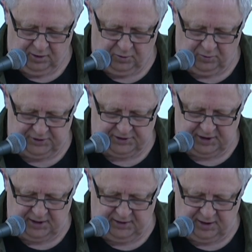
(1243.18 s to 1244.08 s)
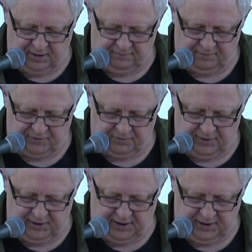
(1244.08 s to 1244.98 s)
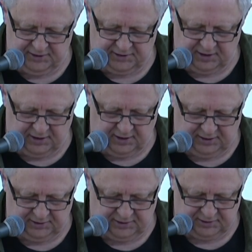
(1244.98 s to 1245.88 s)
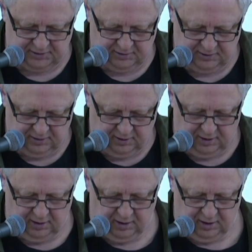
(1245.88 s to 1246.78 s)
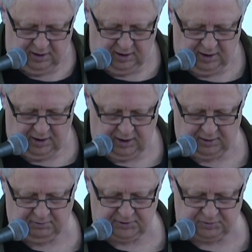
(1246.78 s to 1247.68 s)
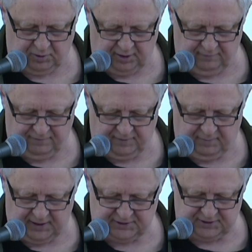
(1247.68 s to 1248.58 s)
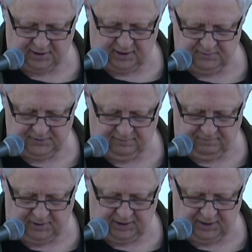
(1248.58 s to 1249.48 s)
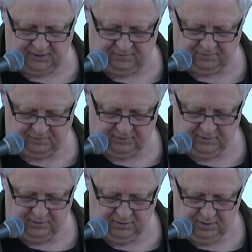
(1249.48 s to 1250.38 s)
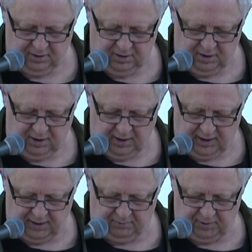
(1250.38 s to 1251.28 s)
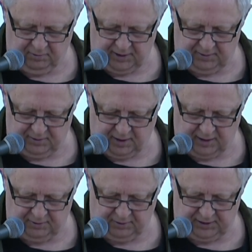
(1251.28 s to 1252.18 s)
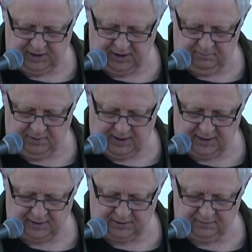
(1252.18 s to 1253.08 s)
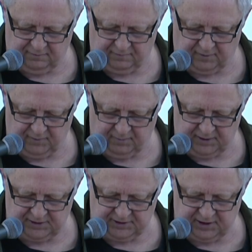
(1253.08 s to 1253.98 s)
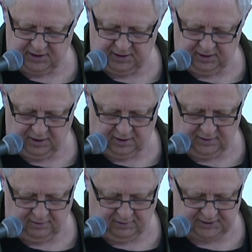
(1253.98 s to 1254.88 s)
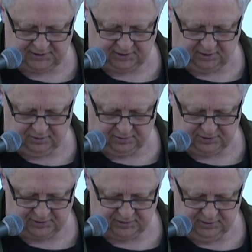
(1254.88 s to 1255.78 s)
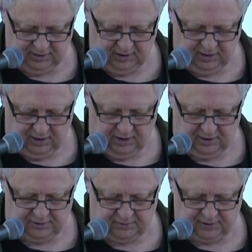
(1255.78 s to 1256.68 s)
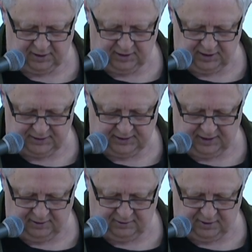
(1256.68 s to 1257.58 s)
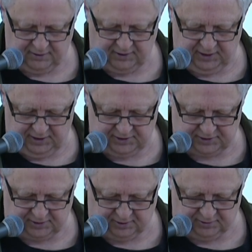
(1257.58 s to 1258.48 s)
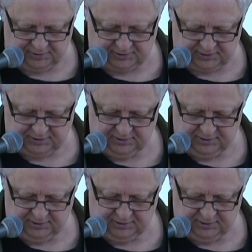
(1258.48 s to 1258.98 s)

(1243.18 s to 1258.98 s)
We stayed there for three days and nights. It was one of the best times of my life. And we went and we came back from the big city on the west coast to the little town on the east coast.